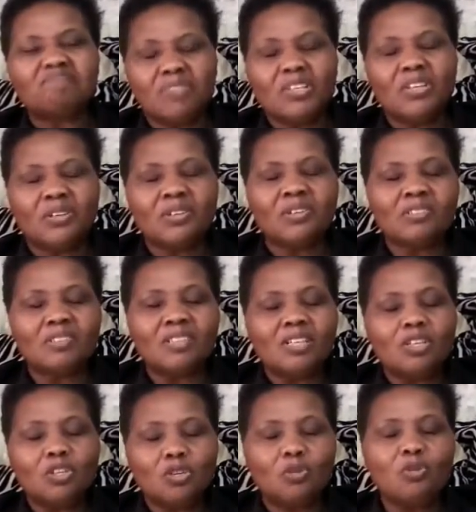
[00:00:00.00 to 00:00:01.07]
you know,
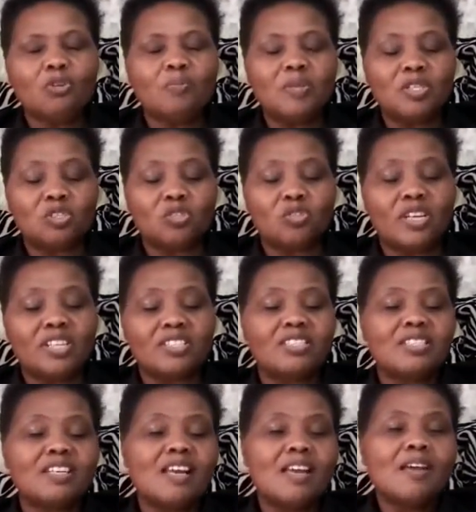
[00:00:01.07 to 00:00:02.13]
you could be
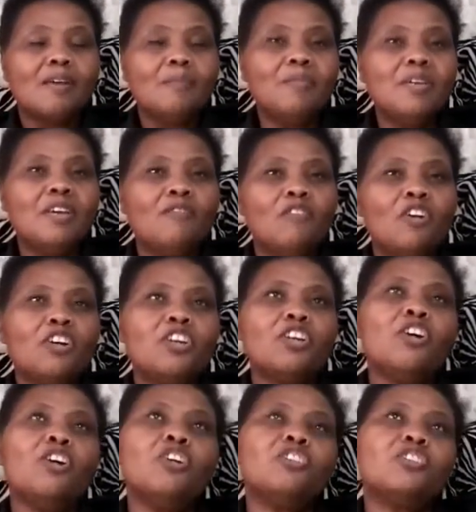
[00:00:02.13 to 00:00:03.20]
stressed.
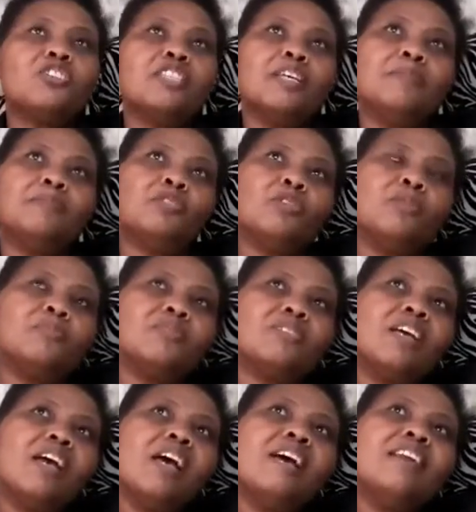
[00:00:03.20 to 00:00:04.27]
Behavioral symptoms.
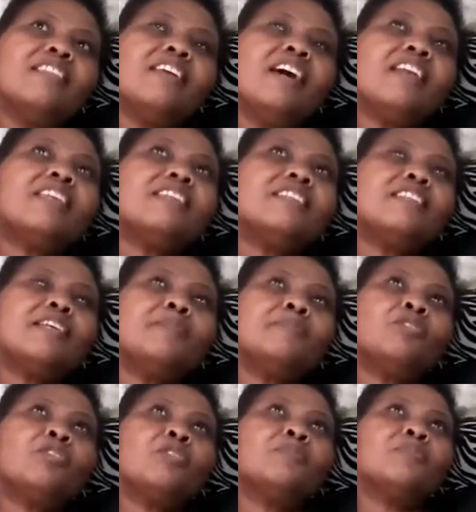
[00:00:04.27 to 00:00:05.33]
The other
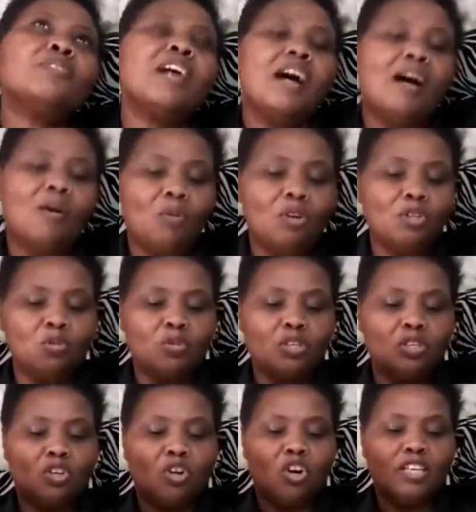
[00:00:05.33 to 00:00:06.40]
symptoms are what
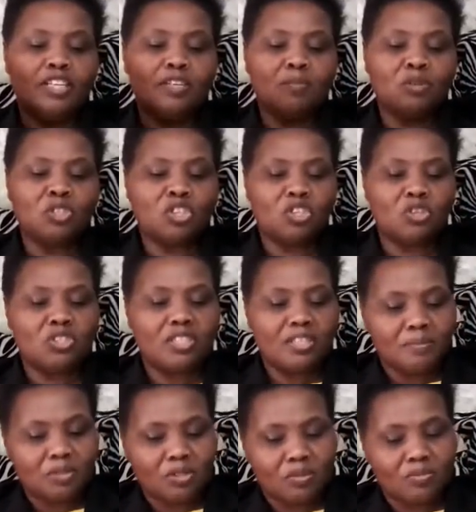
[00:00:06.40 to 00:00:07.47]
we'd call emotional
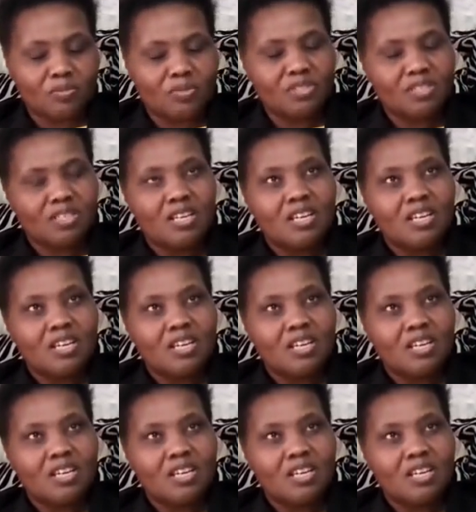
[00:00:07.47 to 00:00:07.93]
symptoms.